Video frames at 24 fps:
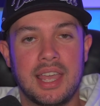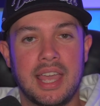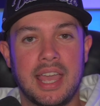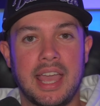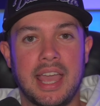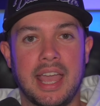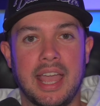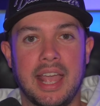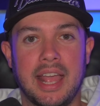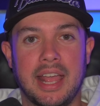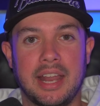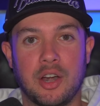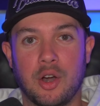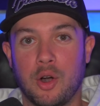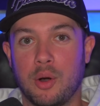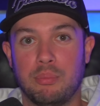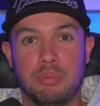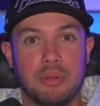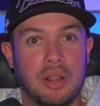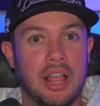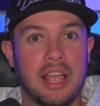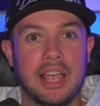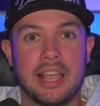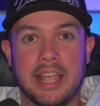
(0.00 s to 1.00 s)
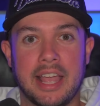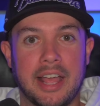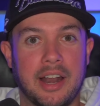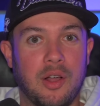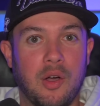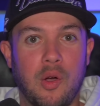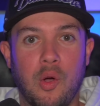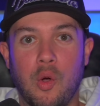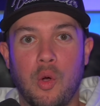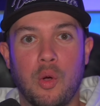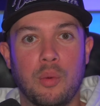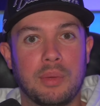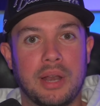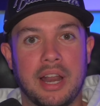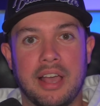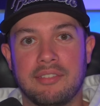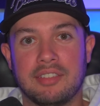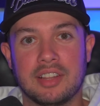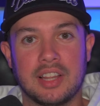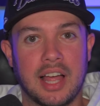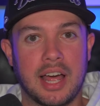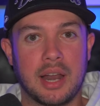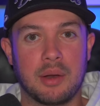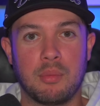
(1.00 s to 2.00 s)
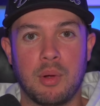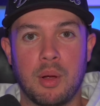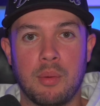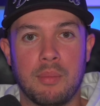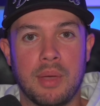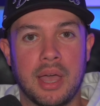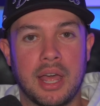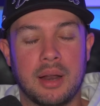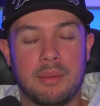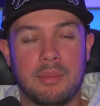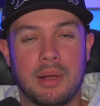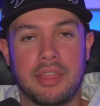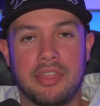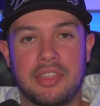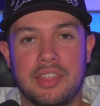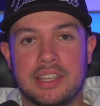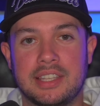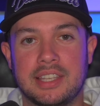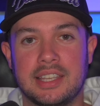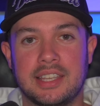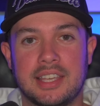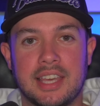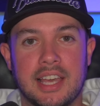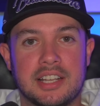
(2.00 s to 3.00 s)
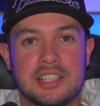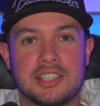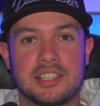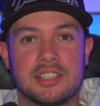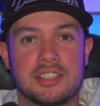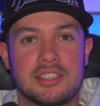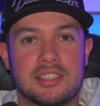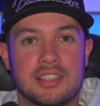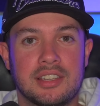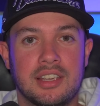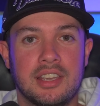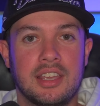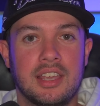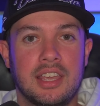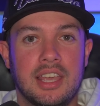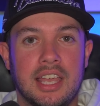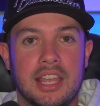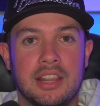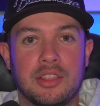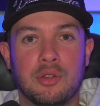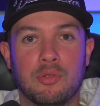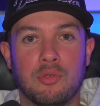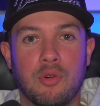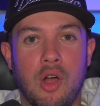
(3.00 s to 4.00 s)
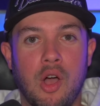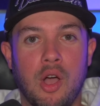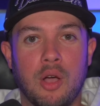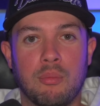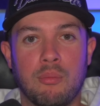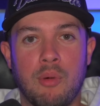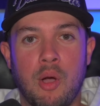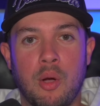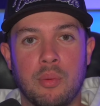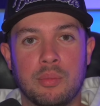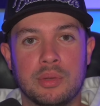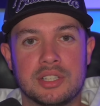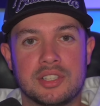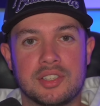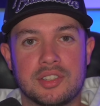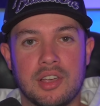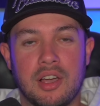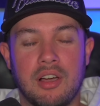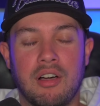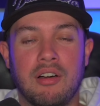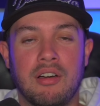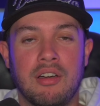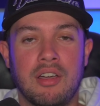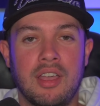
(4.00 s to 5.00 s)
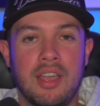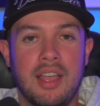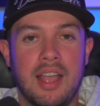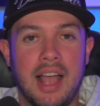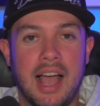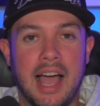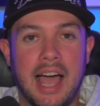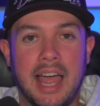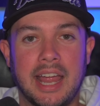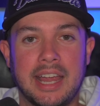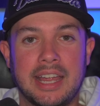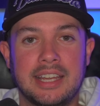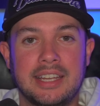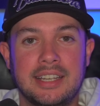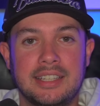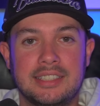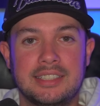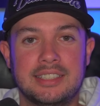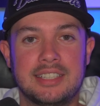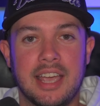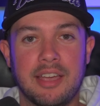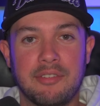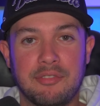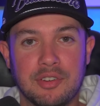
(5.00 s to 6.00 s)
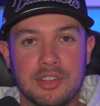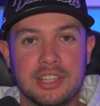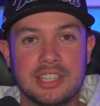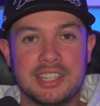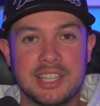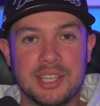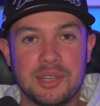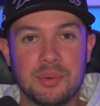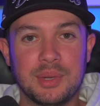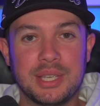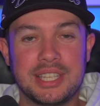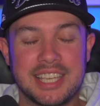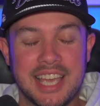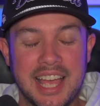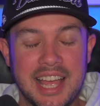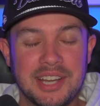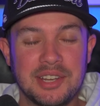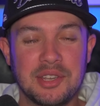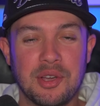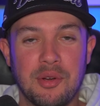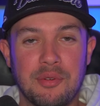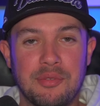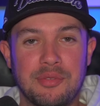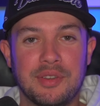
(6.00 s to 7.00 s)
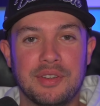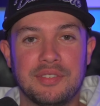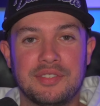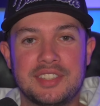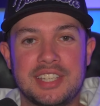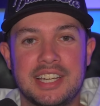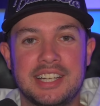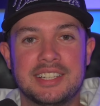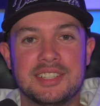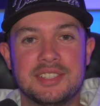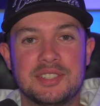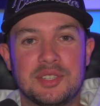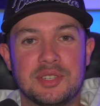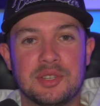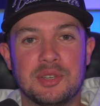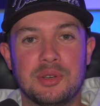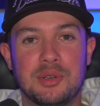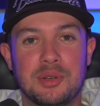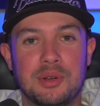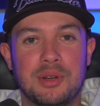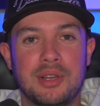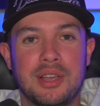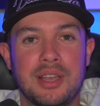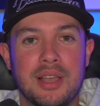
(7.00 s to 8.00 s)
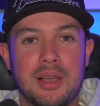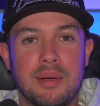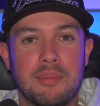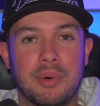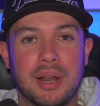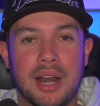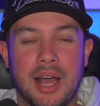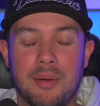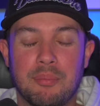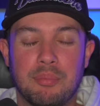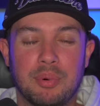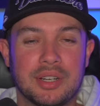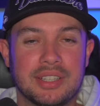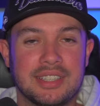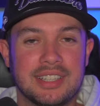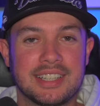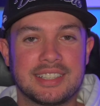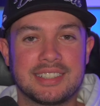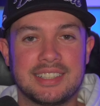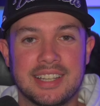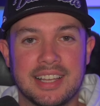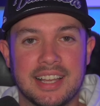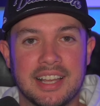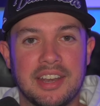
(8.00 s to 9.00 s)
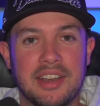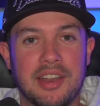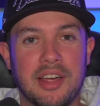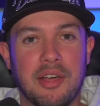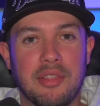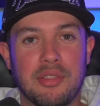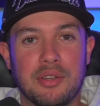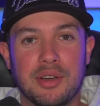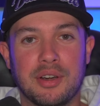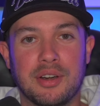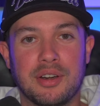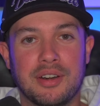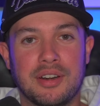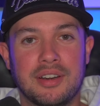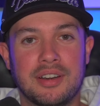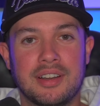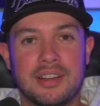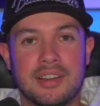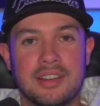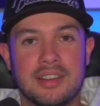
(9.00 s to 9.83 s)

and are playing at home and have a lot of momentum, I think can catch us in the wrong moment. So I definitely think we can go 15-2, but I'm predicting another